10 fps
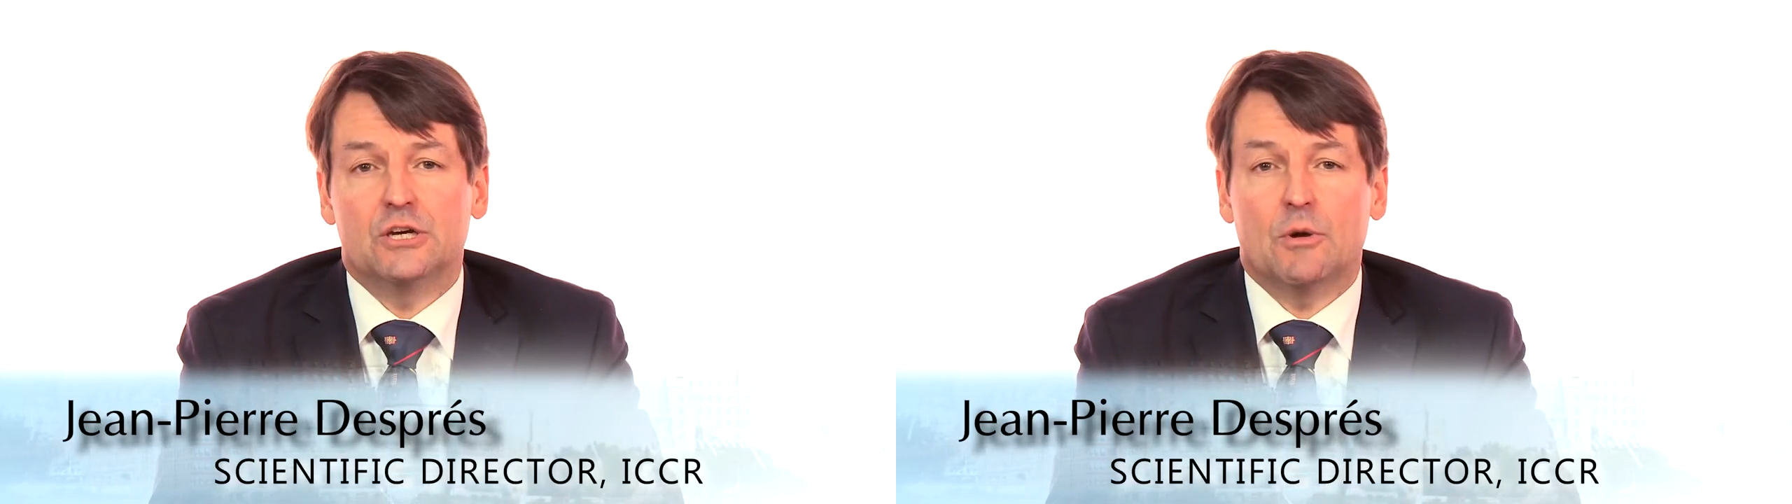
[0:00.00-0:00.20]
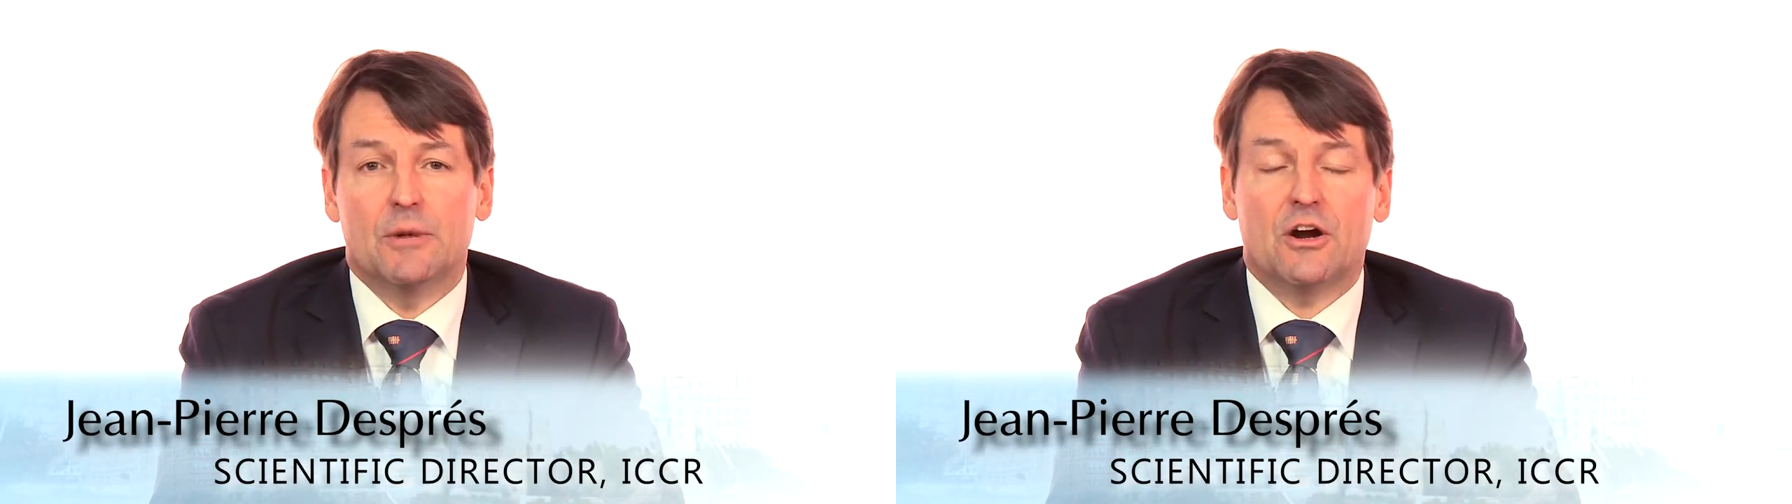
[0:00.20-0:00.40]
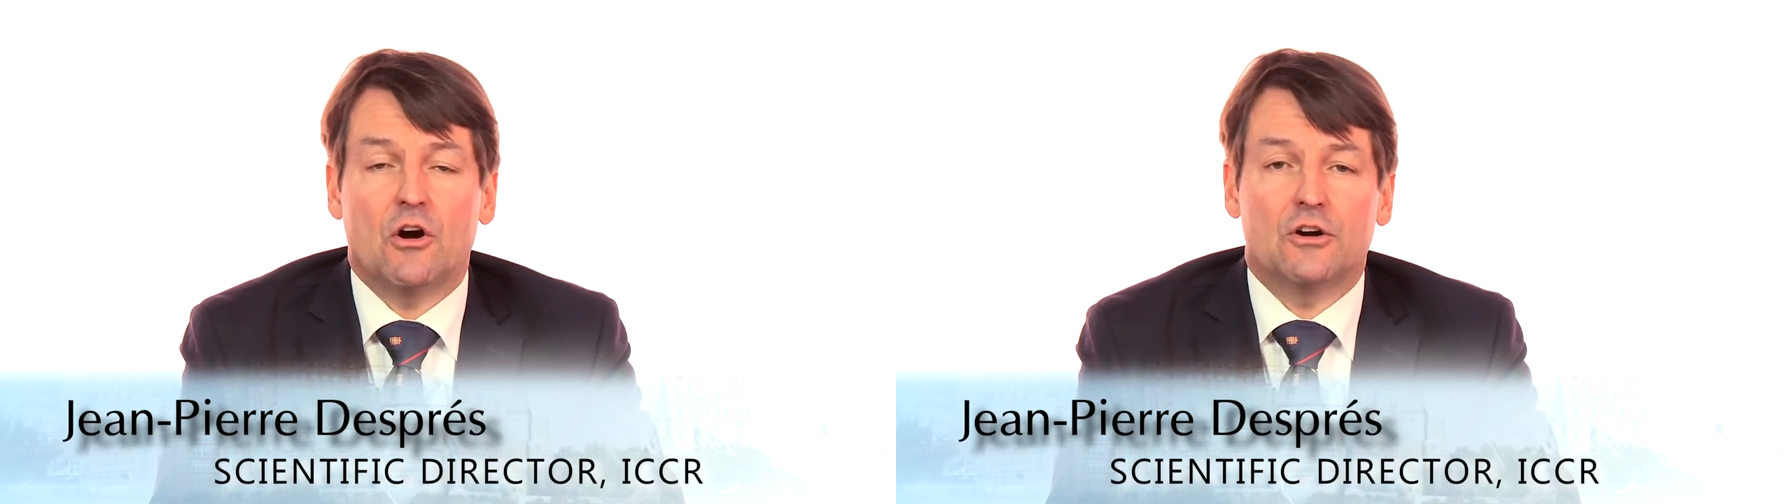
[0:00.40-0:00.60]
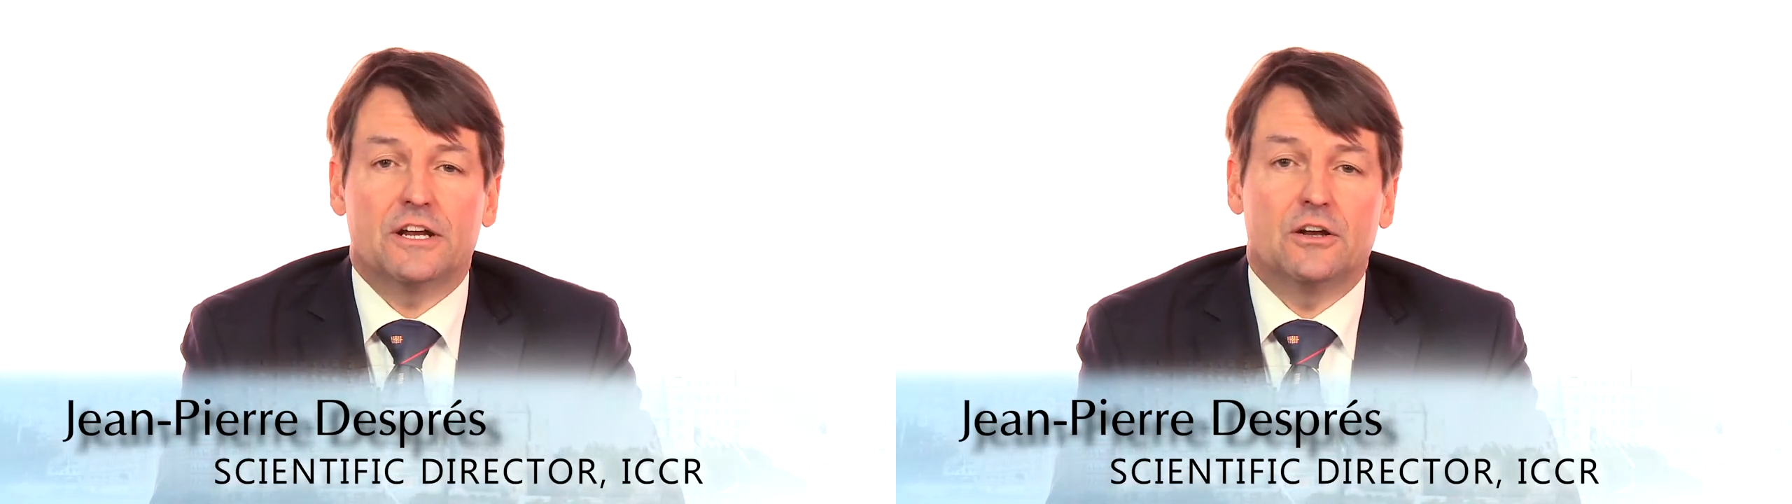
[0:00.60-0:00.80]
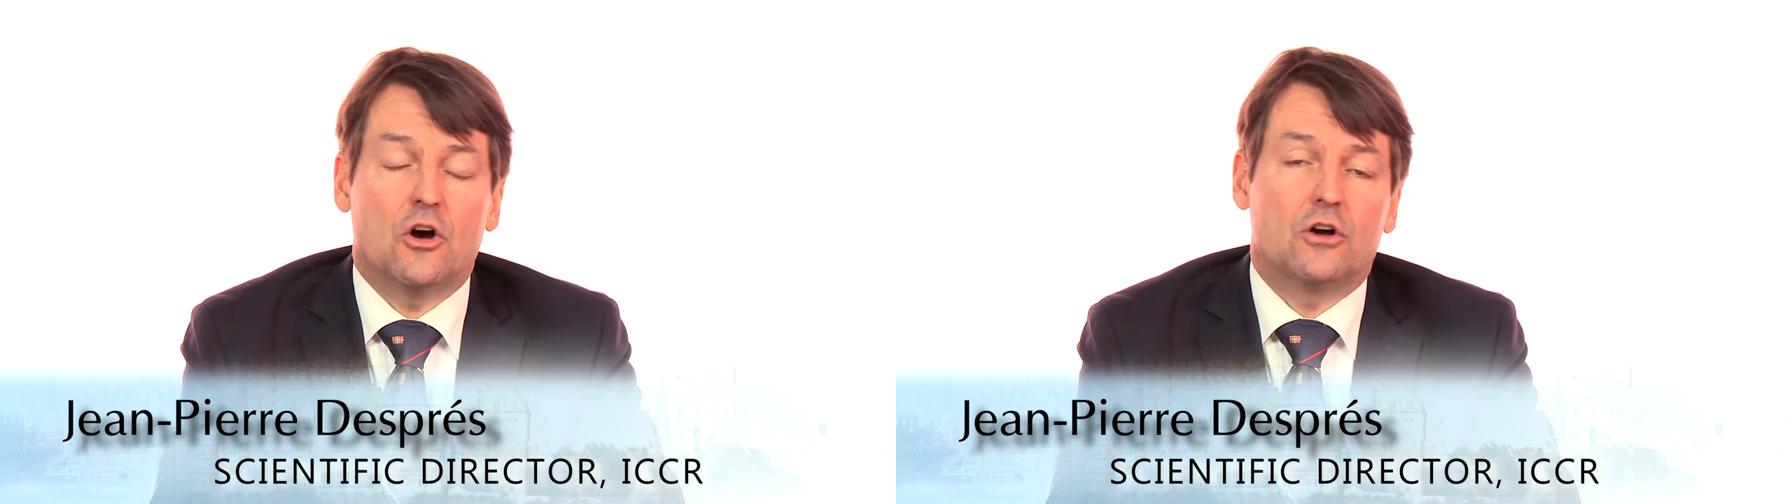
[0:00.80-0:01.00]
Quebec Heart
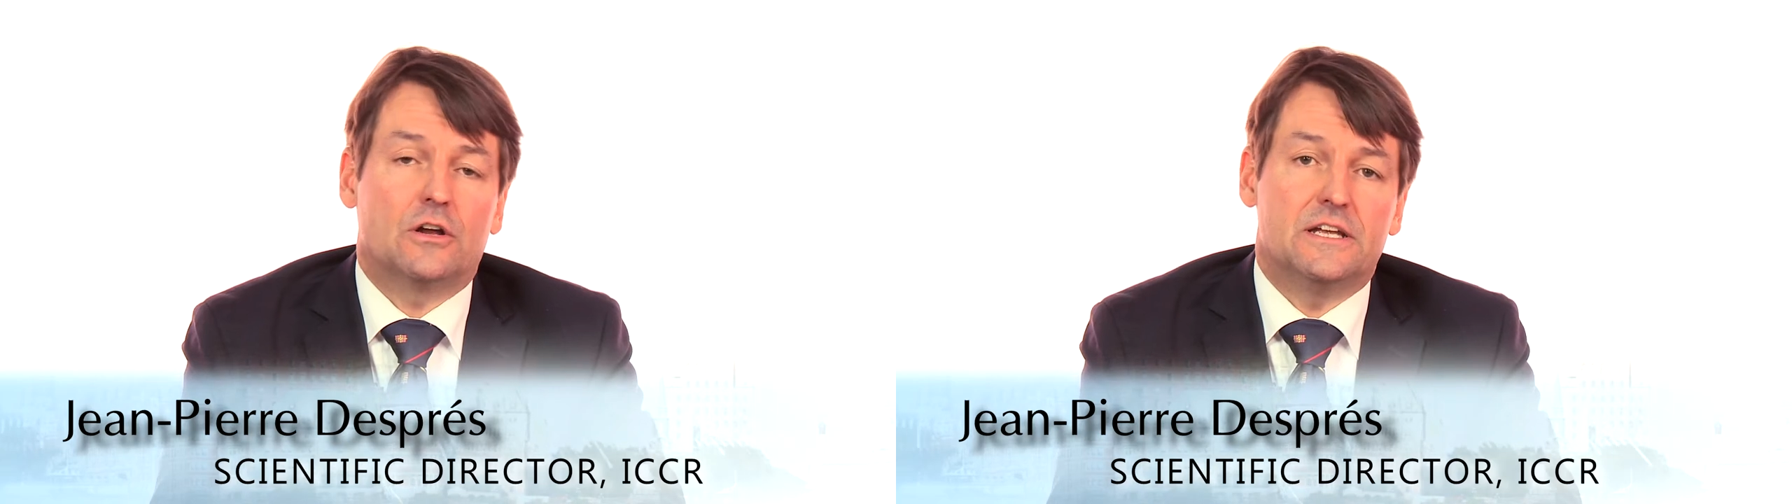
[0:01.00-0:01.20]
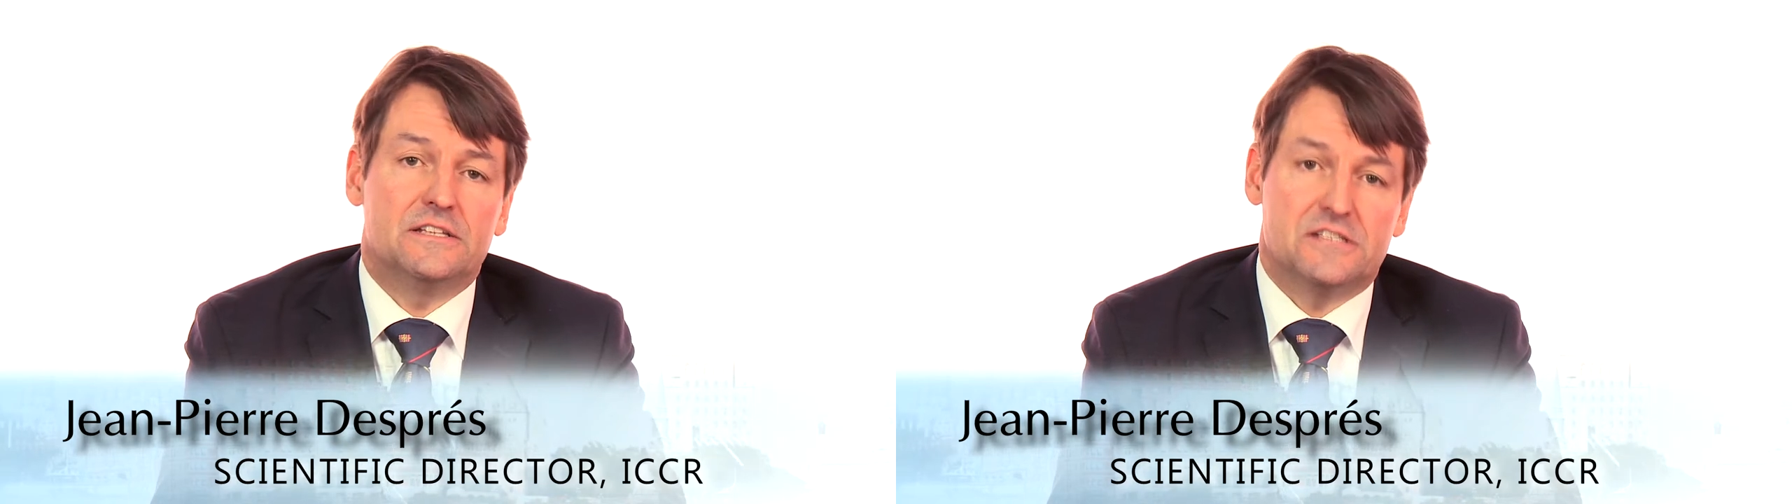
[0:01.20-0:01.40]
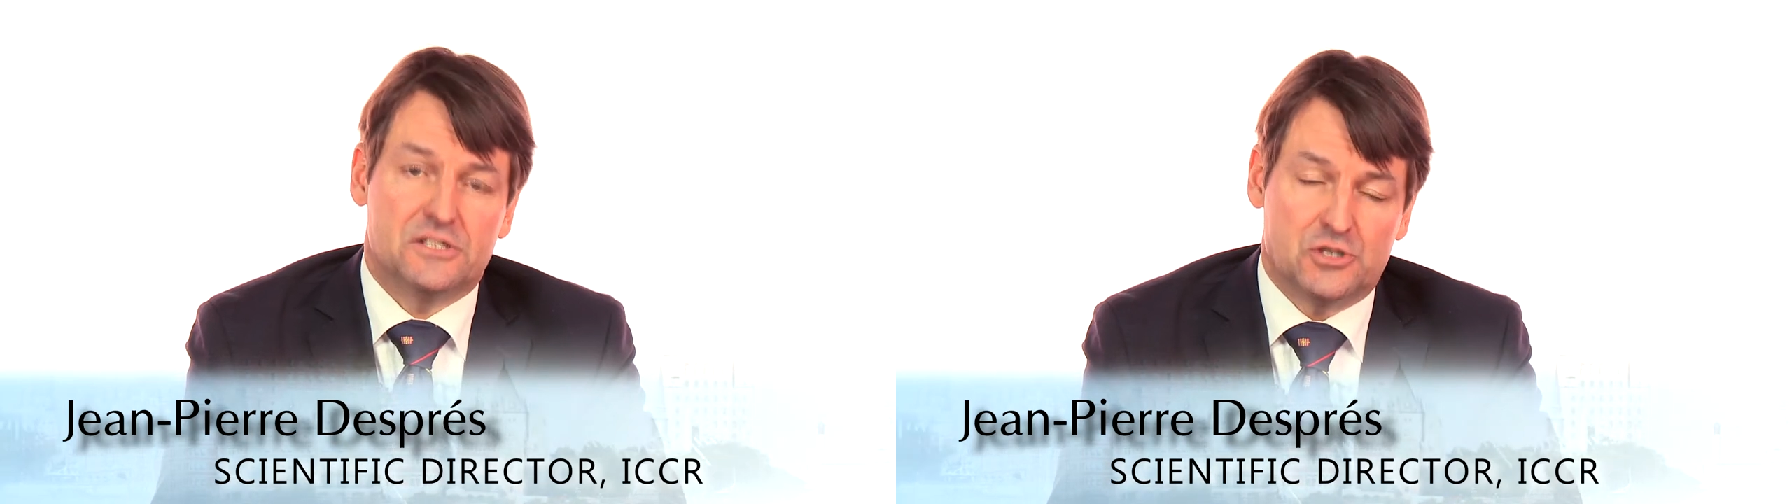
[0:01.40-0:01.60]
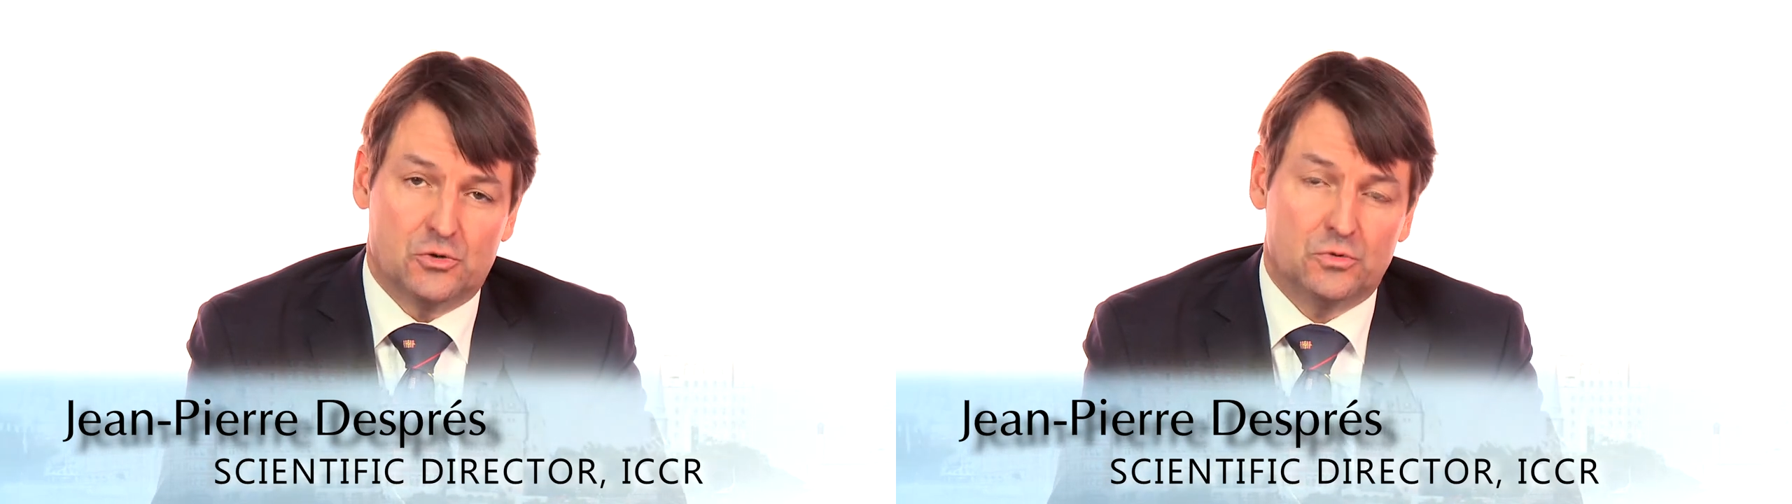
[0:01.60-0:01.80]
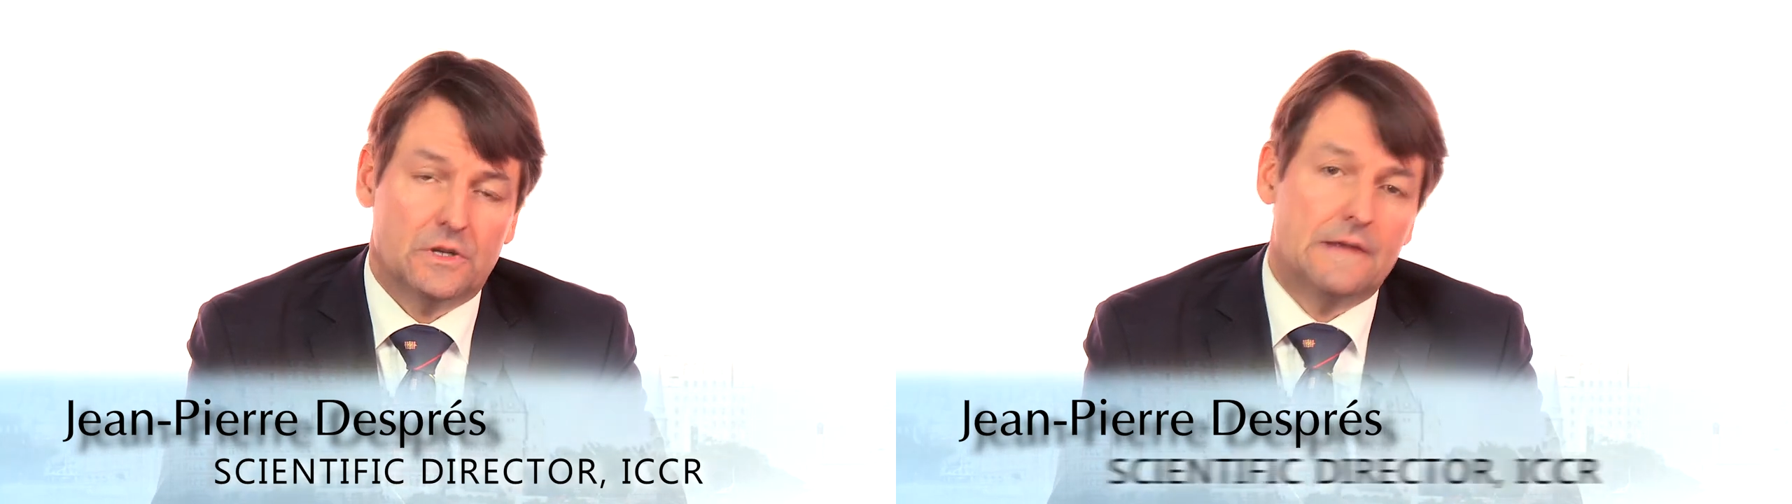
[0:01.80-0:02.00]
and Lung
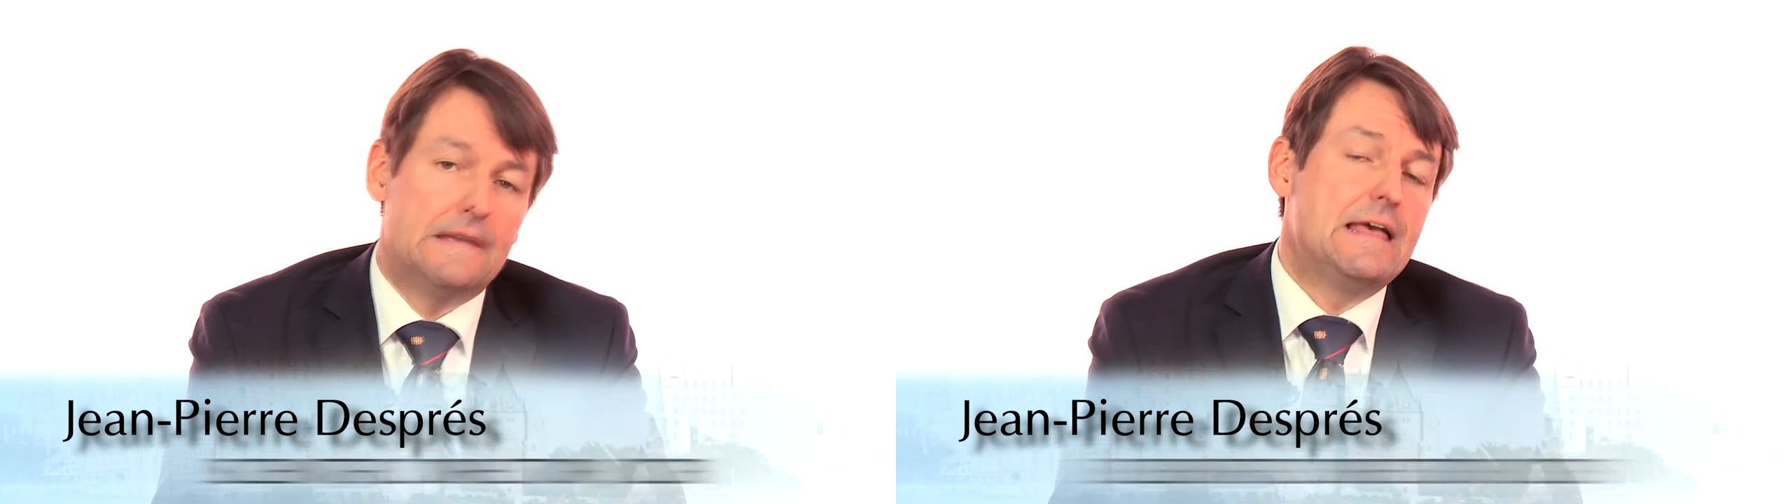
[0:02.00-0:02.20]
Institute,